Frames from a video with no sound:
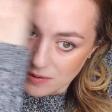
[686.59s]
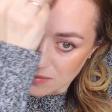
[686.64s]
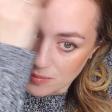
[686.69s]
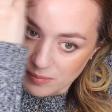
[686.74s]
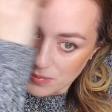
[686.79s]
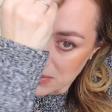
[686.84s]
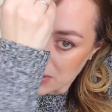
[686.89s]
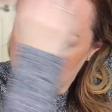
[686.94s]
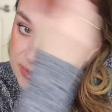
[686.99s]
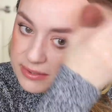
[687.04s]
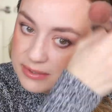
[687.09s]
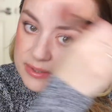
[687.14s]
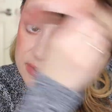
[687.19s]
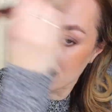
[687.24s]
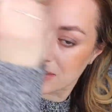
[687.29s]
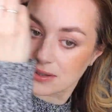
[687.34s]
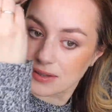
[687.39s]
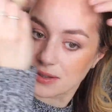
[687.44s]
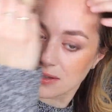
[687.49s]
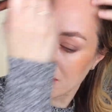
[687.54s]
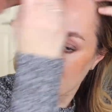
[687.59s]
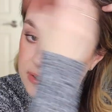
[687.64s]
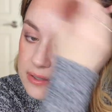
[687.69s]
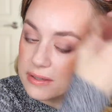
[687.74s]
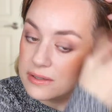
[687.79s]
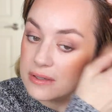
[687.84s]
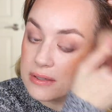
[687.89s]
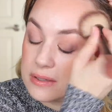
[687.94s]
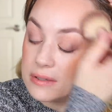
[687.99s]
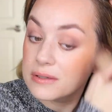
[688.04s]
blend it here.
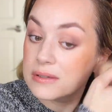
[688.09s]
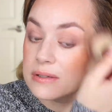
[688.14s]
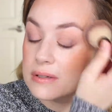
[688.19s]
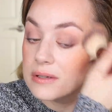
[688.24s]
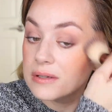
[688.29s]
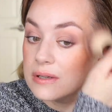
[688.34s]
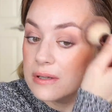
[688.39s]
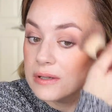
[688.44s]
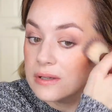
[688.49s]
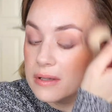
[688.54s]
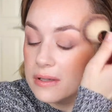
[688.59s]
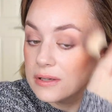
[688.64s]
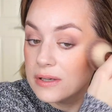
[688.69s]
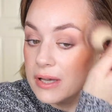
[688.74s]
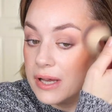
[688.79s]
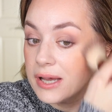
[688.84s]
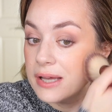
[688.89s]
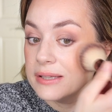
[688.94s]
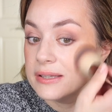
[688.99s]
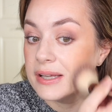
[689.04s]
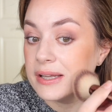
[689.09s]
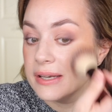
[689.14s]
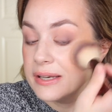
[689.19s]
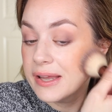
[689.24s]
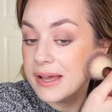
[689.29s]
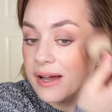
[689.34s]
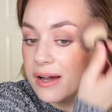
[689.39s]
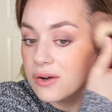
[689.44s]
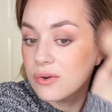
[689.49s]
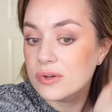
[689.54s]
And then
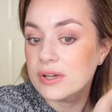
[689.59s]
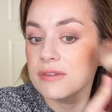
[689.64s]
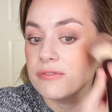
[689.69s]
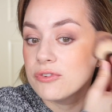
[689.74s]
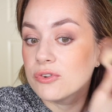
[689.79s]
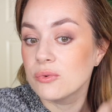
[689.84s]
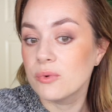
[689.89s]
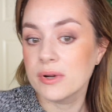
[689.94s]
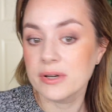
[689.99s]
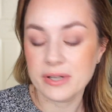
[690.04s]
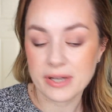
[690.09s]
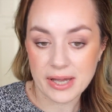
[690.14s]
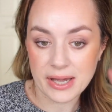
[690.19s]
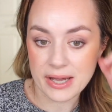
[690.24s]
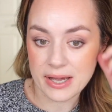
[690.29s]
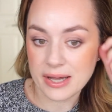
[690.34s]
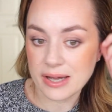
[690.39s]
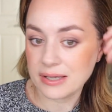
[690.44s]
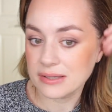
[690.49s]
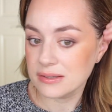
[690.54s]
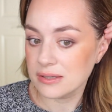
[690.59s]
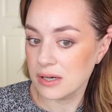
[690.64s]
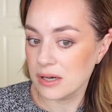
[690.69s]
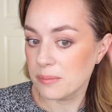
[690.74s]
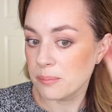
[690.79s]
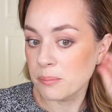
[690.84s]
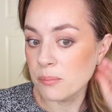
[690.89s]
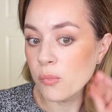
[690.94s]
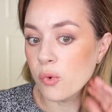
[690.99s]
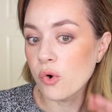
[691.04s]
now, if you want to add
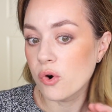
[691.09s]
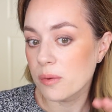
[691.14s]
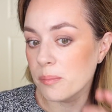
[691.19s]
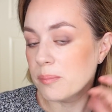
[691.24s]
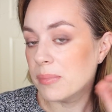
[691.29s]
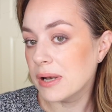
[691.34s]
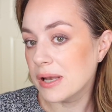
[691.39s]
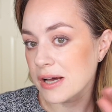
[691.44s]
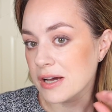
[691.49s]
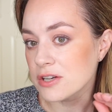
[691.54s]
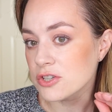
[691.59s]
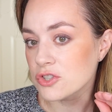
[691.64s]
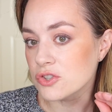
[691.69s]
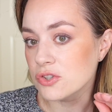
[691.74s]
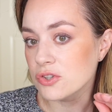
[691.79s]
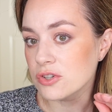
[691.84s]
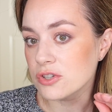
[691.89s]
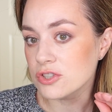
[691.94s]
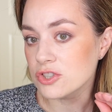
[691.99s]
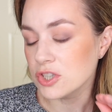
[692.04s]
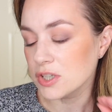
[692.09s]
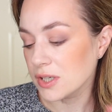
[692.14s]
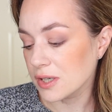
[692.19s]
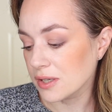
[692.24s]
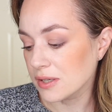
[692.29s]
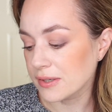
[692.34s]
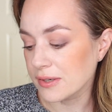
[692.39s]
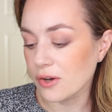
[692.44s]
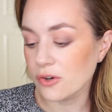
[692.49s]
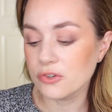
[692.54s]
more blush to your
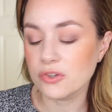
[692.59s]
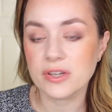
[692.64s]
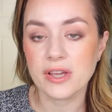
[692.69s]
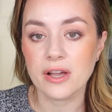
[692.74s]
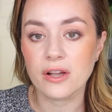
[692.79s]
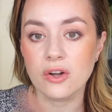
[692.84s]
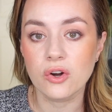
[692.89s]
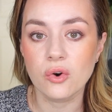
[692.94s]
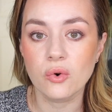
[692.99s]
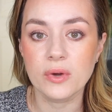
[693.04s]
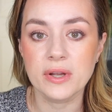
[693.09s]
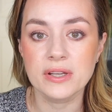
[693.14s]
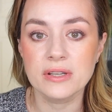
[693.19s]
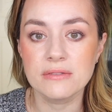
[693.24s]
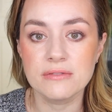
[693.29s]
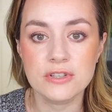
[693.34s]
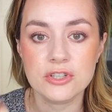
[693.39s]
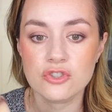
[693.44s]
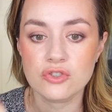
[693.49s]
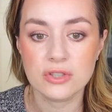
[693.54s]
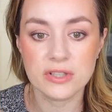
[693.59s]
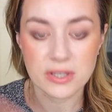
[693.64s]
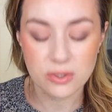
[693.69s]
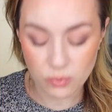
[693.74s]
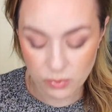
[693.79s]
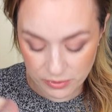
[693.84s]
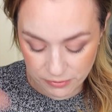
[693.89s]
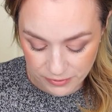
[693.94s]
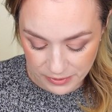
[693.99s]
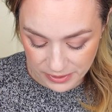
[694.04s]
cheek, now you can go individually
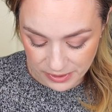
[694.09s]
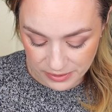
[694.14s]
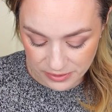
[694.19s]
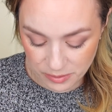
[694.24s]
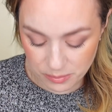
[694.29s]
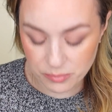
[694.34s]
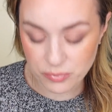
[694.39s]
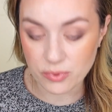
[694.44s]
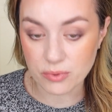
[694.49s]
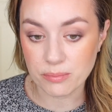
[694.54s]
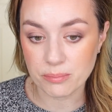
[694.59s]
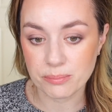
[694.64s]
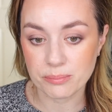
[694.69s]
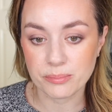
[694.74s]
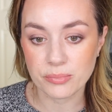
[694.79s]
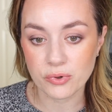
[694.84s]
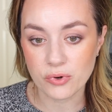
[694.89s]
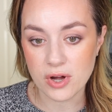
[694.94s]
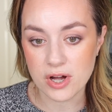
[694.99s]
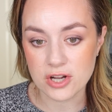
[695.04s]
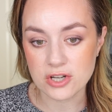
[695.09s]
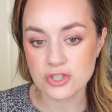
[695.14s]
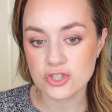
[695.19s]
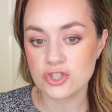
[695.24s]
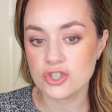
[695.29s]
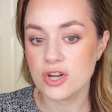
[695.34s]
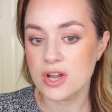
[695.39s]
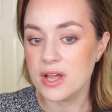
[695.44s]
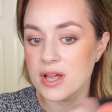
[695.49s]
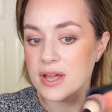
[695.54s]
with another
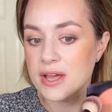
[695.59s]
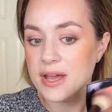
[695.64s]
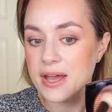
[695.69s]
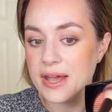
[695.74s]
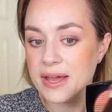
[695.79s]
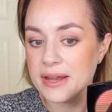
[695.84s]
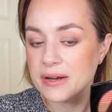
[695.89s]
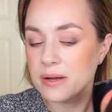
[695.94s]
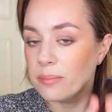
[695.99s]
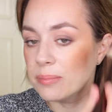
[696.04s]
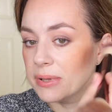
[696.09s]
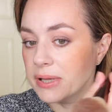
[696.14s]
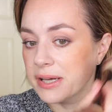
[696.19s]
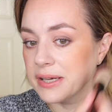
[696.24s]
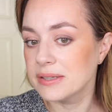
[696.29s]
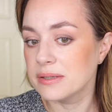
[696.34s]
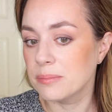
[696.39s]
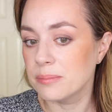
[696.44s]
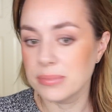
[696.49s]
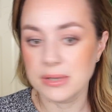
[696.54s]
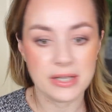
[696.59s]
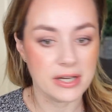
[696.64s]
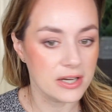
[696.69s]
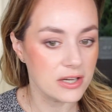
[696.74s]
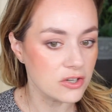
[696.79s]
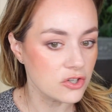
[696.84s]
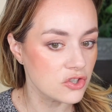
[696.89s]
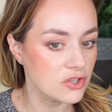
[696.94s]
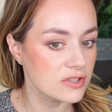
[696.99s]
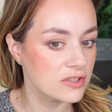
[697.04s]
brush and apply the
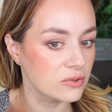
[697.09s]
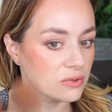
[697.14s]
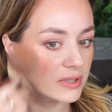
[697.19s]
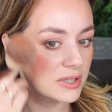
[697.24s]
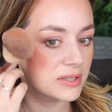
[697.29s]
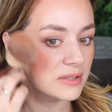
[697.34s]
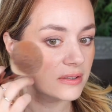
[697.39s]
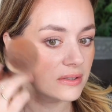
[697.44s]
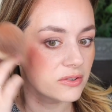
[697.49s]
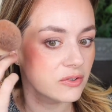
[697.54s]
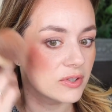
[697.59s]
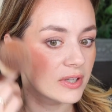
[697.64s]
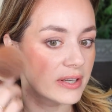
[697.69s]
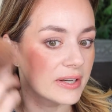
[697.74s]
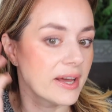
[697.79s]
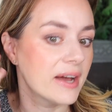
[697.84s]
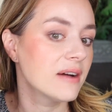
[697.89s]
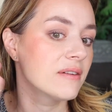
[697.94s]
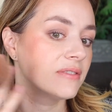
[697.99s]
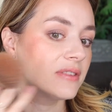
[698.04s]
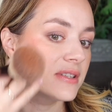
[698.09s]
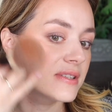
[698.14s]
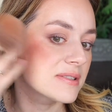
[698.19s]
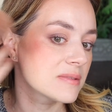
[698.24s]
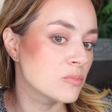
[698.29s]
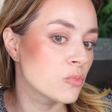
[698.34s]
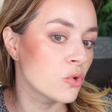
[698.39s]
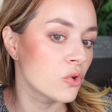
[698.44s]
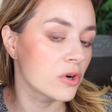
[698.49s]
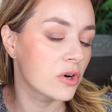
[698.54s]
blush so that you can have this
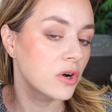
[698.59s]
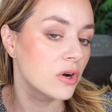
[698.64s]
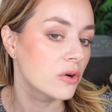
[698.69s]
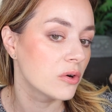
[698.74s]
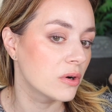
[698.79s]
more